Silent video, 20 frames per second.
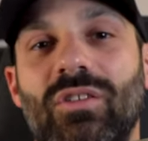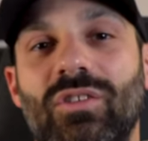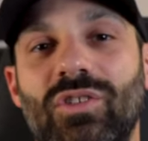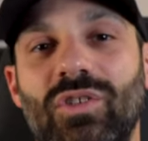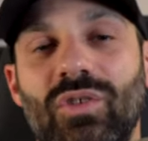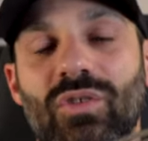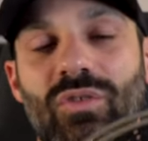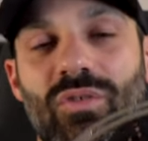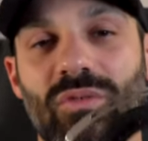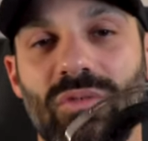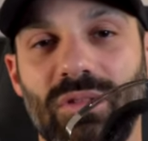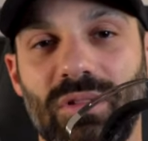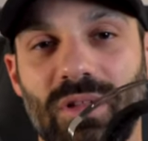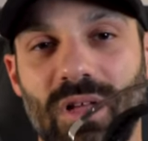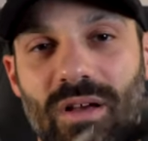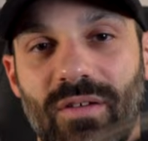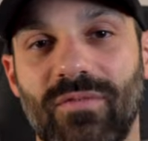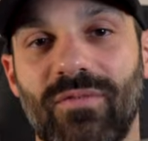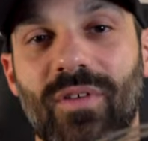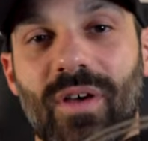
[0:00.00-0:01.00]
to
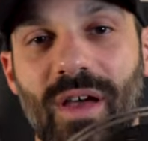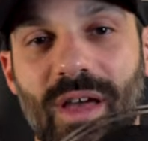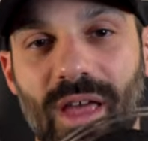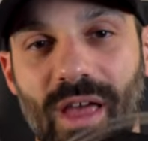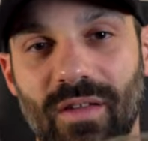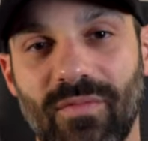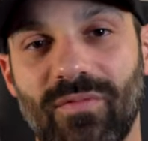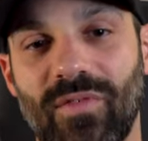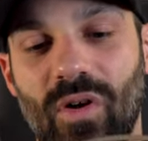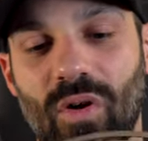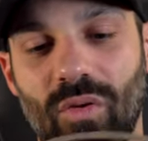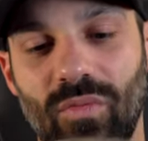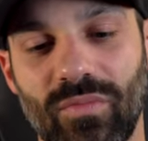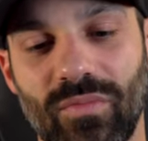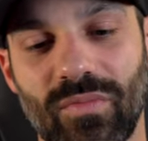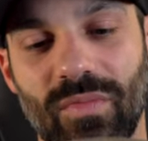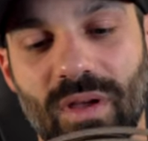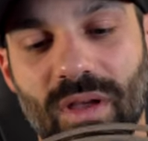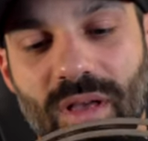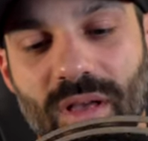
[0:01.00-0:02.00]
love a
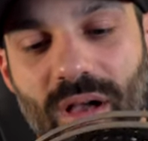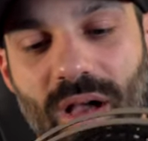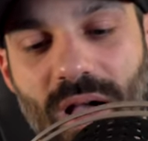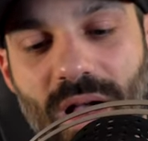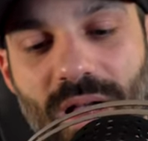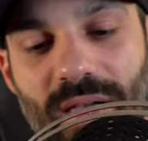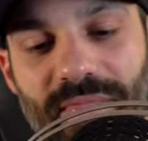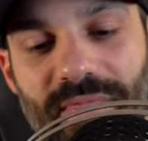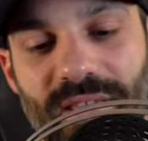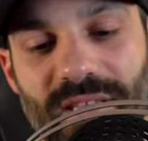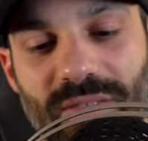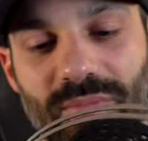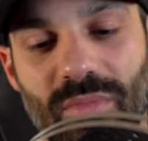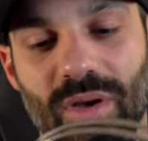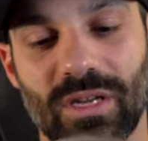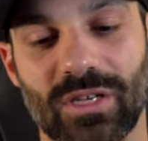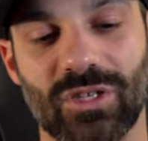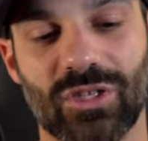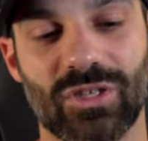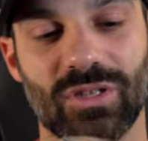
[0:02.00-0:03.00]
headphone uh, this
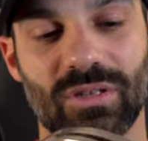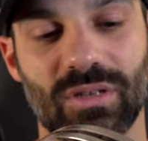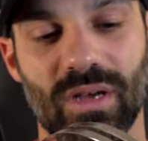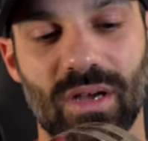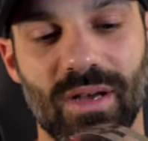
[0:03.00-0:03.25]
much.